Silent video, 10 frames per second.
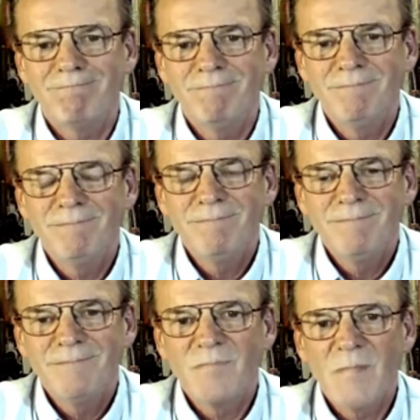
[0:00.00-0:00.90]
that's going
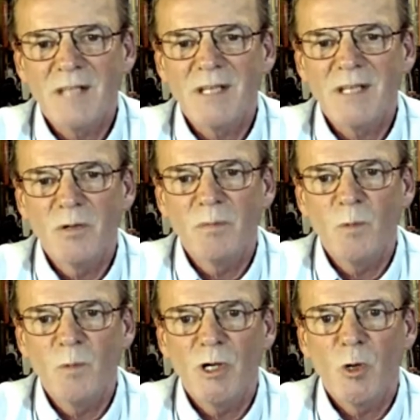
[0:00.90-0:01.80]
to work
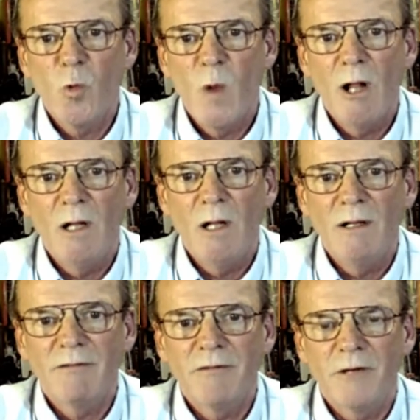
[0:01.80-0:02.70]
well for a
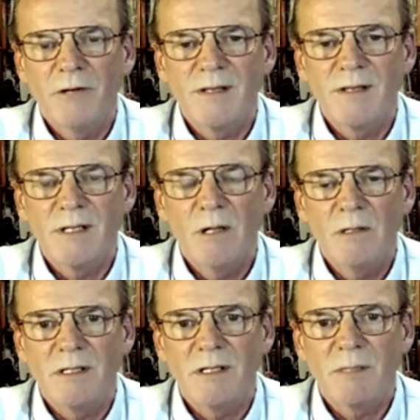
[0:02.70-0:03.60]
consultant, particularly
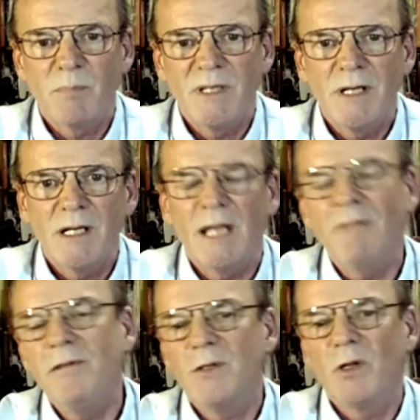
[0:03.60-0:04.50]
if you're the sort of
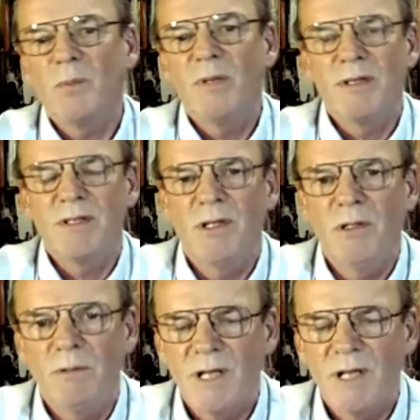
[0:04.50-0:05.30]
person who does